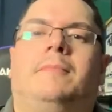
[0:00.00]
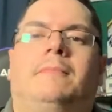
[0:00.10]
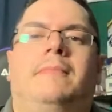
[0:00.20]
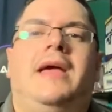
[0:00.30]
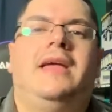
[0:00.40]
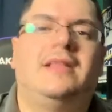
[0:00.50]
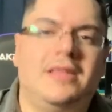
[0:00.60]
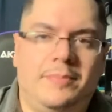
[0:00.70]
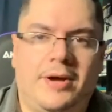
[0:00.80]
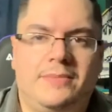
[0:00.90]

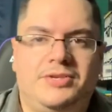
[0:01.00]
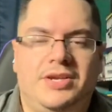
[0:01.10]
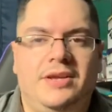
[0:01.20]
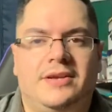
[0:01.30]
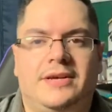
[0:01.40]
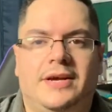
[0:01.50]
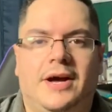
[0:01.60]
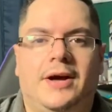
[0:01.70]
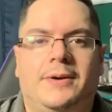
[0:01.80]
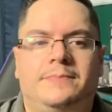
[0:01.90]
mainly PUBG,
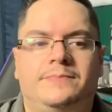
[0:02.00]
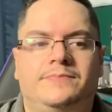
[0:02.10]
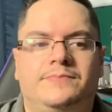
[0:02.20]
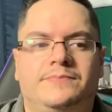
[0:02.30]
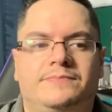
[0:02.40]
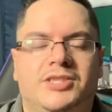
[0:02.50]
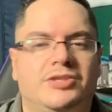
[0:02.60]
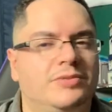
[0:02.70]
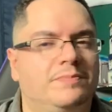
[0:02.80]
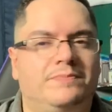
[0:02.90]
because
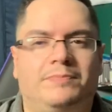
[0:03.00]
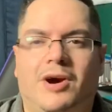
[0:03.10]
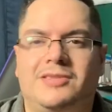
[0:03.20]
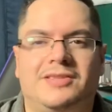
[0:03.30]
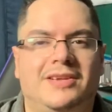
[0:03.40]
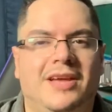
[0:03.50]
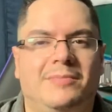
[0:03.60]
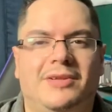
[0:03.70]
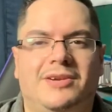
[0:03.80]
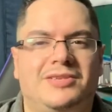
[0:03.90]
there are parts of the
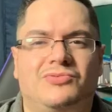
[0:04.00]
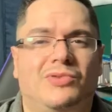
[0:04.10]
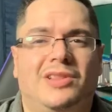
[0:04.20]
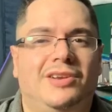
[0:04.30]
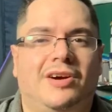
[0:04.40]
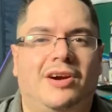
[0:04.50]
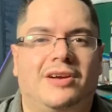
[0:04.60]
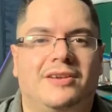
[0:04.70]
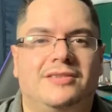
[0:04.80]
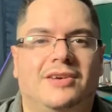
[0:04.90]
game that are just really
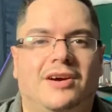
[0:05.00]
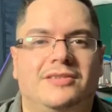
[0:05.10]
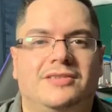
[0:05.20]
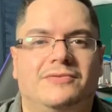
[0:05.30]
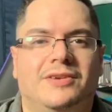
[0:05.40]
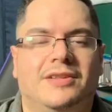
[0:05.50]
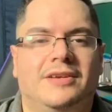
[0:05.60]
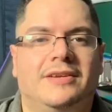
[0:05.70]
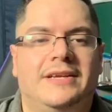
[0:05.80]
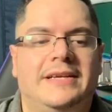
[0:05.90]
dark and it's hard to
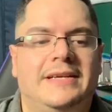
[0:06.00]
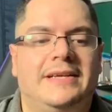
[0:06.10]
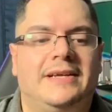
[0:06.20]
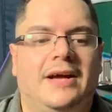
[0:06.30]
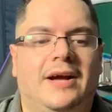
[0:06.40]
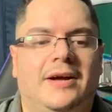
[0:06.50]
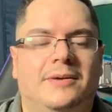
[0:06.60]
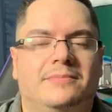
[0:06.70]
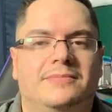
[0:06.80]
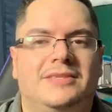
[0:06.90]
really
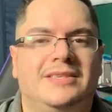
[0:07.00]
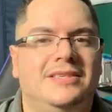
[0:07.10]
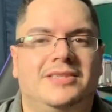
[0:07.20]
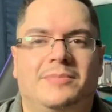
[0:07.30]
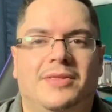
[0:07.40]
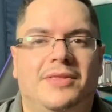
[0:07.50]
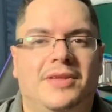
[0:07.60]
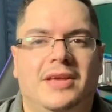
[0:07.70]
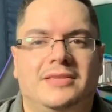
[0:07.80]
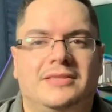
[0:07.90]
see some of the
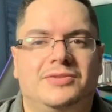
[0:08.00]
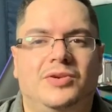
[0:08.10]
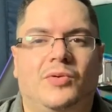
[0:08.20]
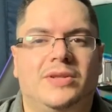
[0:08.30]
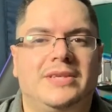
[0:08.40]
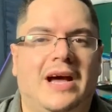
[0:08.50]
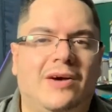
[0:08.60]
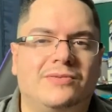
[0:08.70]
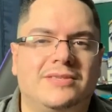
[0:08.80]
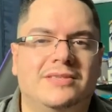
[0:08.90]
things as you go into
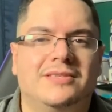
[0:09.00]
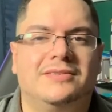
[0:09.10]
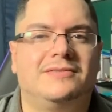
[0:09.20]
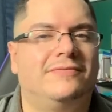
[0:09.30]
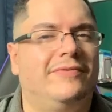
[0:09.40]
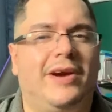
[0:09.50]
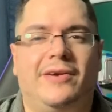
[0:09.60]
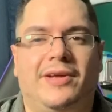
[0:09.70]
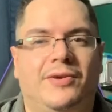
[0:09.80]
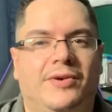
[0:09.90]
houses.
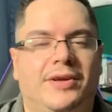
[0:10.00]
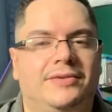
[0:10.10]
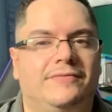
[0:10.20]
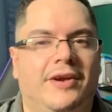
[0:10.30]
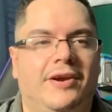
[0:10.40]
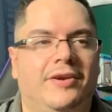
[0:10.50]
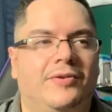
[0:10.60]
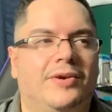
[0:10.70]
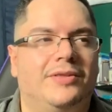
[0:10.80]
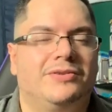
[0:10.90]
Very annoying, very
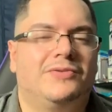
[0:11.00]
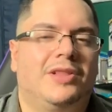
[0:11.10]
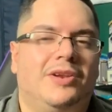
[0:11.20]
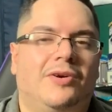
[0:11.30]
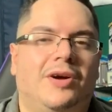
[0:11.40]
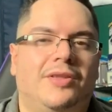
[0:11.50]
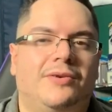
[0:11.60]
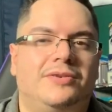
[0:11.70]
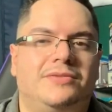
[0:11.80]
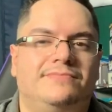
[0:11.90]
annoying. There's really no
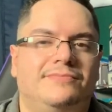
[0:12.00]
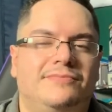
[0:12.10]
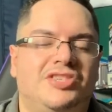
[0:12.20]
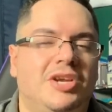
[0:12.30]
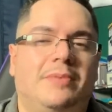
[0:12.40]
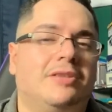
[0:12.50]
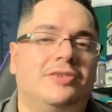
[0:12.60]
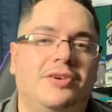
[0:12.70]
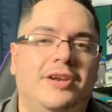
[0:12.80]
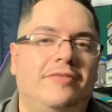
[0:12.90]
other cheap
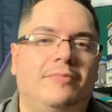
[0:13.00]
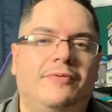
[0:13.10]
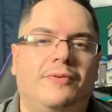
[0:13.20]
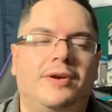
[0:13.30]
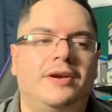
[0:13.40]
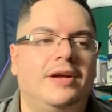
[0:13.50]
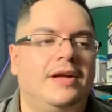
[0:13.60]
alternative before.